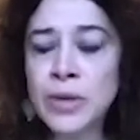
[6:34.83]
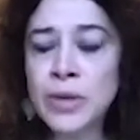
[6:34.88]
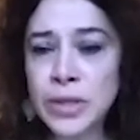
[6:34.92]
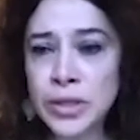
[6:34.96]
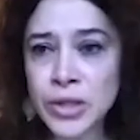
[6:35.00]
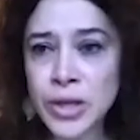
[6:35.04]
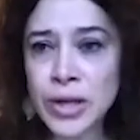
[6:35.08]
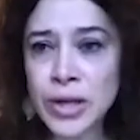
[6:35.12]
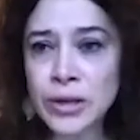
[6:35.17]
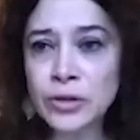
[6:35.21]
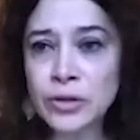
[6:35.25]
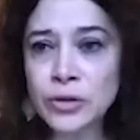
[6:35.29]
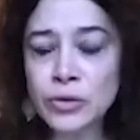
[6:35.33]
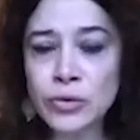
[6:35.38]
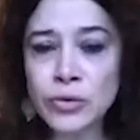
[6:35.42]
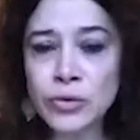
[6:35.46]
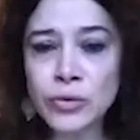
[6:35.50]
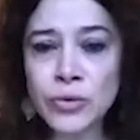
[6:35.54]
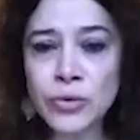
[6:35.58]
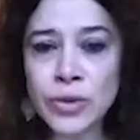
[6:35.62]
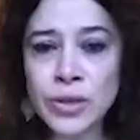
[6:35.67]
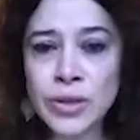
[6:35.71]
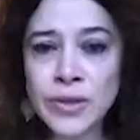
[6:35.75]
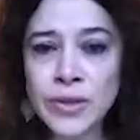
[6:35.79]
we're trying to
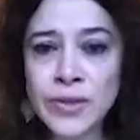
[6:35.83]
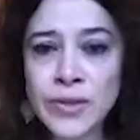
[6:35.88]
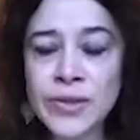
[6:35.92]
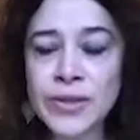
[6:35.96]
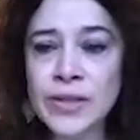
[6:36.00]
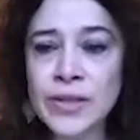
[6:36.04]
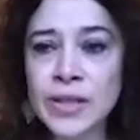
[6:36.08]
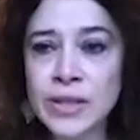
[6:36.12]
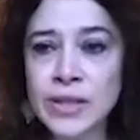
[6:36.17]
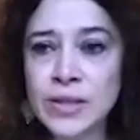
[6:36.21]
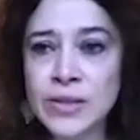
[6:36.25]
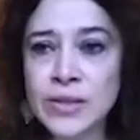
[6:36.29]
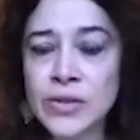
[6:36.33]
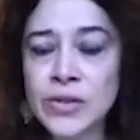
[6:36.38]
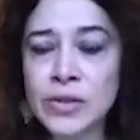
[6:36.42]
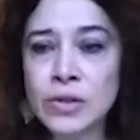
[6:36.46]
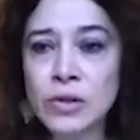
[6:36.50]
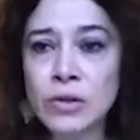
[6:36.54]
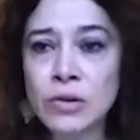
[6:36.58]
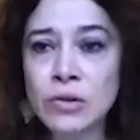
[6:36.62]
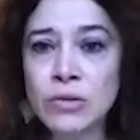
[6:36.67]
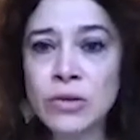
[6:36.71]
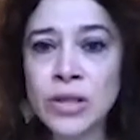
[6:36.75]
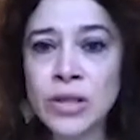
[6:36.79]
do this is
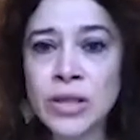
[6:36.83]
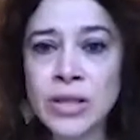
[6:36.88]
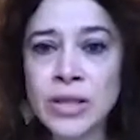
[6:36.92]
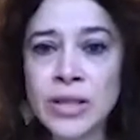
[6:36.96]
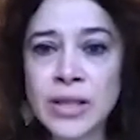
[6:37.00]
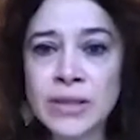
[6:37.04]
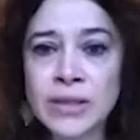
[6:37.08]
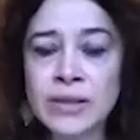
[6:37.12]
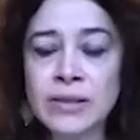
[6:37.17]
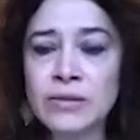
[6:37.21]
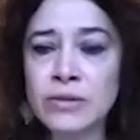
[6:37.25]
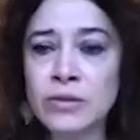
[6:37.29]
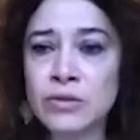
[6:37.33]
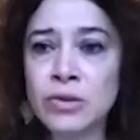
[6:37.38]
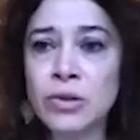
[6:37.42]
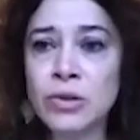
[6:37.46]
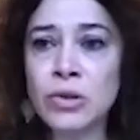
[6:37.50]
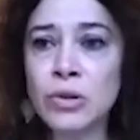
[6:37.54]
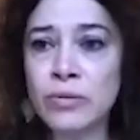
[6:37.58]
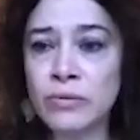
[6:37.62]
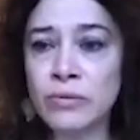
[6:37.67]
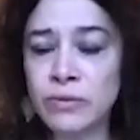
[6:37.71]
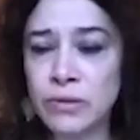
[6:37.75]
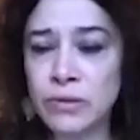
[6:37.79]
looking at the
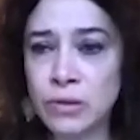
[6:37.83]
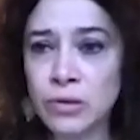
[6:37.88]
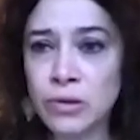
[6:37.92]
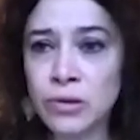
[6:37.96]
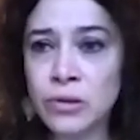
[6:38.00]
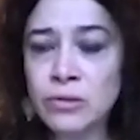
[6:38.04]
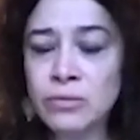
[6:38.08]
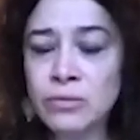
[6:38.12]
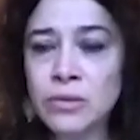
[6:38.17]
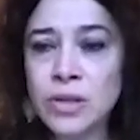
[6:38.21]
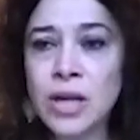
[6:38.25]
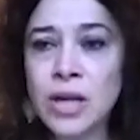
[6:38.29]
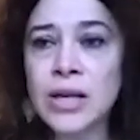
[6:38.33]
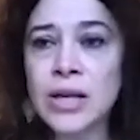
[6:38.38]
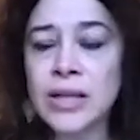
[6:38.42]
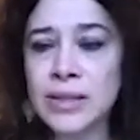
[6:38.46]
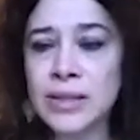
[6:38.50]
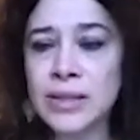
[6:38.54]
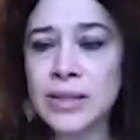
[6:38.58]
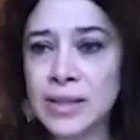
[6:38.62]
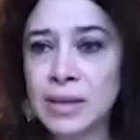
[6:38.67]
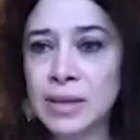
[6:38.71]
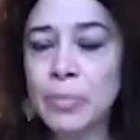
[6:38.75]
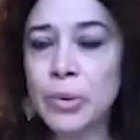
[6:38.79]
role of law
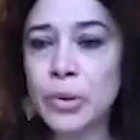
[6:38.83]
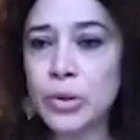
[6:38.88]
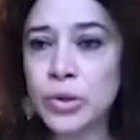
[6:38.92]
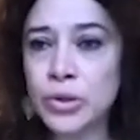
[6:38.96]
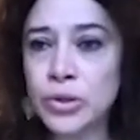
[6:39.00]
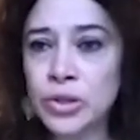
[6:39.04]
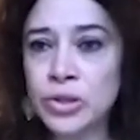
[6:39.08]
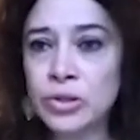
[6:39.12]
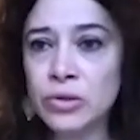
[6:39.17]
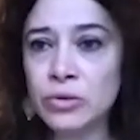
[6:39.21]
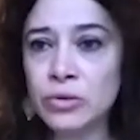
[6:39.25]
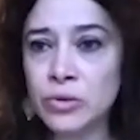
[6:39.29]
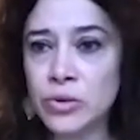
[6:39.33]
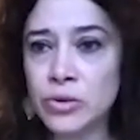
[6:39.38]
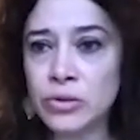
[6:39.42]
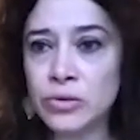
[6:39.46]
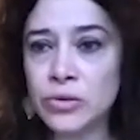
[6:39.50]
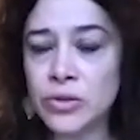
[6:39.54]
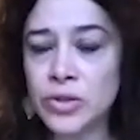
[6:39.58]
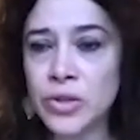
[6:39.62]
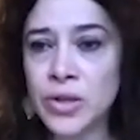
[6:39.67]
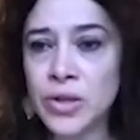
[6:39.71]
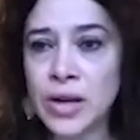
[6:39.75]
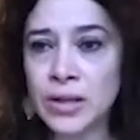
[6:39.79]
in supporting those
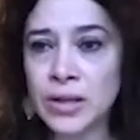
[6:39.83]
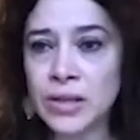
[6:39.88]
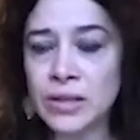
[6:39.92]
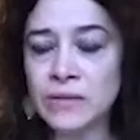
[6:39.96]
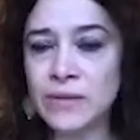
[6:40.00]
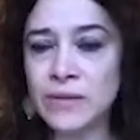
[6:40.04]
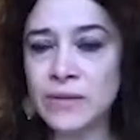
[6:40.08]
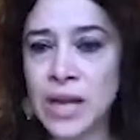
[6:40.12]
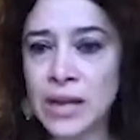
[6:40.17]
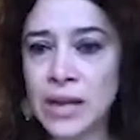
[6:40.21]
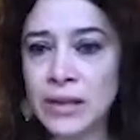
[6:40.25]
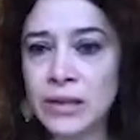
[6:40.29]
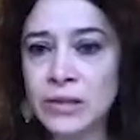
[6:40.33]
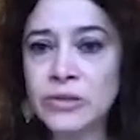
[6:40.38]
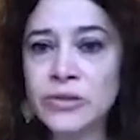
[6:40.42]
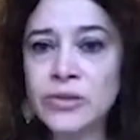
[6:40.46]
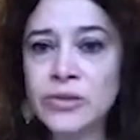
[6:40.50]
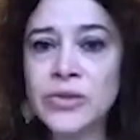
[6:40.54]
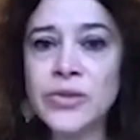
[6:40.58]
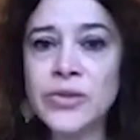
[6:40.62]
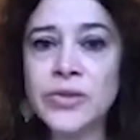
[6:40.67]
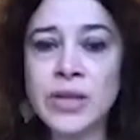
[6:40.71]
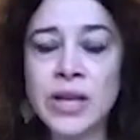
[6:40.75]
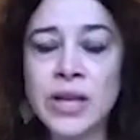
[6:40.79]
constructive
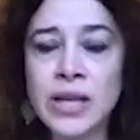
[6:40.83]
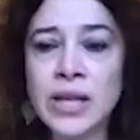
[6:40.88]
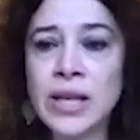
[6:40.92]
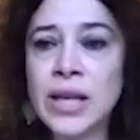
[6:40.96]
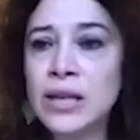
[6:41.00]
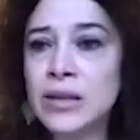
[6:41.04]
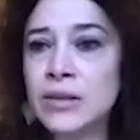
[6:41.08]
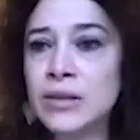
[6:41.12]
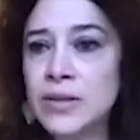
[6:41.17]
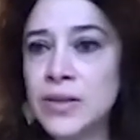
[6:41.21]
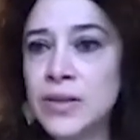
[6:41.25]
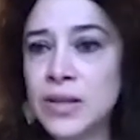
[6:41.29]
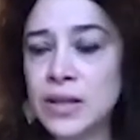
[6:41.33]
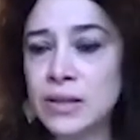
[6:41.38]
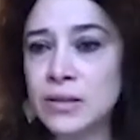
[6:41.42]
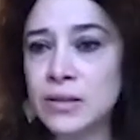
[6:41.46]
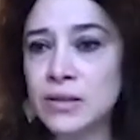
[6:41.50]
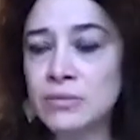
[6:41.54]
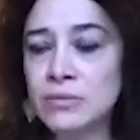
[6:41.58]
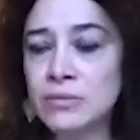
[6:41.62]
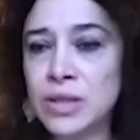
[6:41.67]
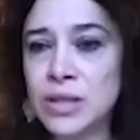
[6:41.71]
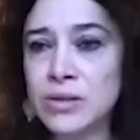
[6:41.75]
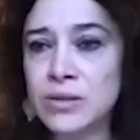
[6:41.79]
dialogues and
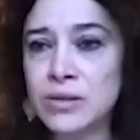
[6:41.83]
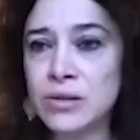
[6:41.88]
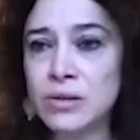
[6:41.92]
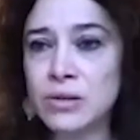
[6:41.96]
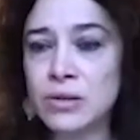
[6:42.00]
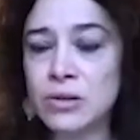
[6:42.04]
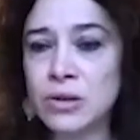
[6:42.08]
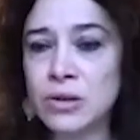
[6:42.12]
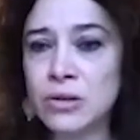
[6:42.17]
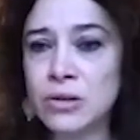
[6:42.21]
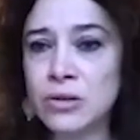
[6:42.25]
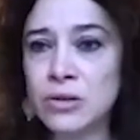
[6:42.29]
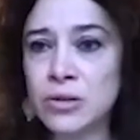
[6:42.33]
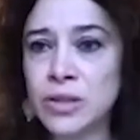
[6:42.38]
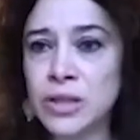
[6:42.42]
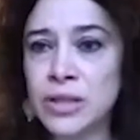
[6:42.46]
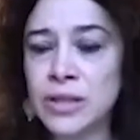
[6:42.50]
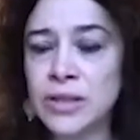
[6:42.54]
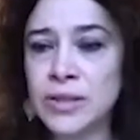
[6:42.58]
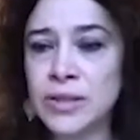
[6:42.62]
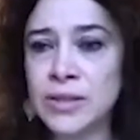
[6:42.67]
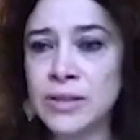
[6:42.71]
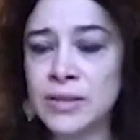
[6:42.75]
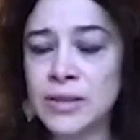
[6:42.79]
understanding where the law
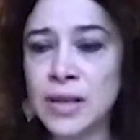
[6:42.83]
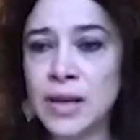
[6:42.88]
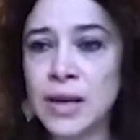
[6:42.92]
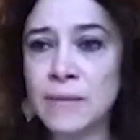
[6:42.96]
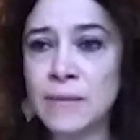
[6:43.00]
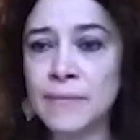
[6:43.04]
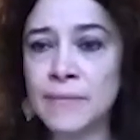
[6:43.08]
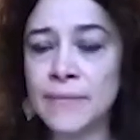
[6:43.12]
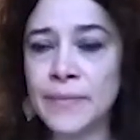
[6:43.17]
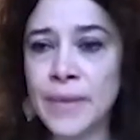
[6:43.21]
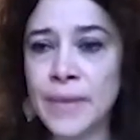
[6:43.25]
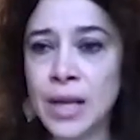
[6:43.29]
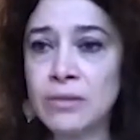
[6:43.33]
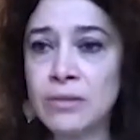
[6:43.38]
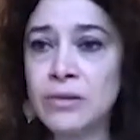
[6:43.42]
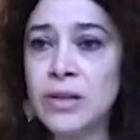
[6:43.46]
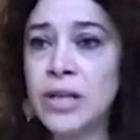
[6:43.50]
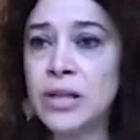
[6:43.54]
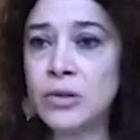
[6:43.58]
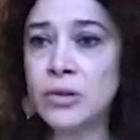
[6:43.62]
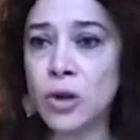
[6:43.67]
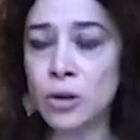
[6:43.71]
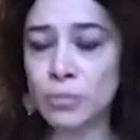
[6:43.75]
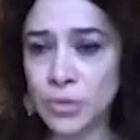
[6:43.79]
does
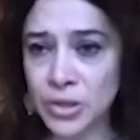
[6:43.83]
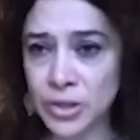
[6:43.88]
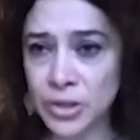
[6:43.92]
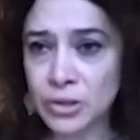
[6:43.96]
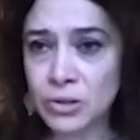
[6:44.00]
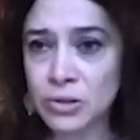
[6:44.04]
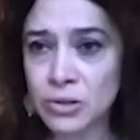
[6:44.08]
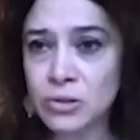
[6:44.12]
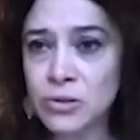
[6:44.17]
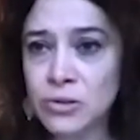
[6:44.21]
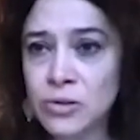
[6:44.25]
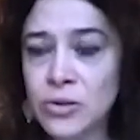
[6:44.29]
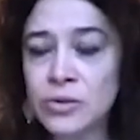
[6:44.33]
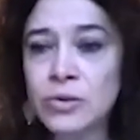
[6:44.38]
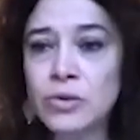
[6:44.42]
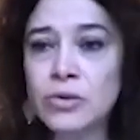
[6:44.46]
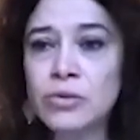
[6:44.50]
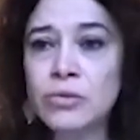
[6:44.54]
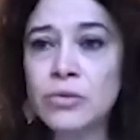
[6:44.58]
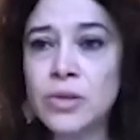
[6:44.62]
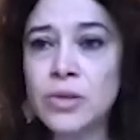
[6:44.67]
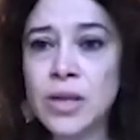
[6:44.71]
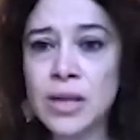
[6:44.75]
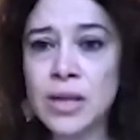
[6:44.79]
create obstacles
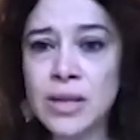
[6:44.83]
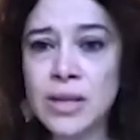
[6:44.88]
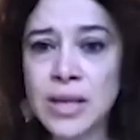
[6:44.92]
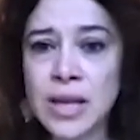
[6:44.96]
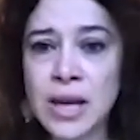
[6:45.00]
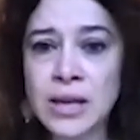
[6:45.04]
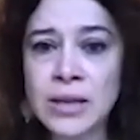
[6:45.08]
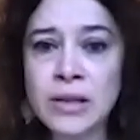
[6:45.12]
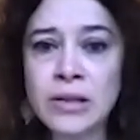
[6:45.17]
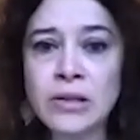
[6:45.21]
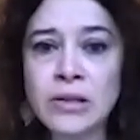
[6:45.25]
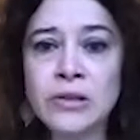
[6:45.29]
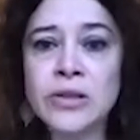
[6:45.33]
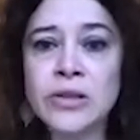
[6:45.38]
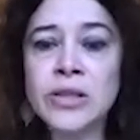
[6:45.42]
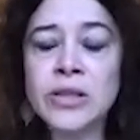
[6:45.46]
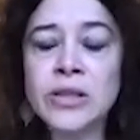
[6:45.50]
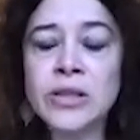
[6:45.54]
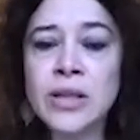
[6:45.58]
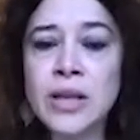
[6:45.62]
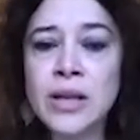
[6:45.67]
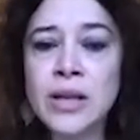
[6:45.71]
to that dialogue,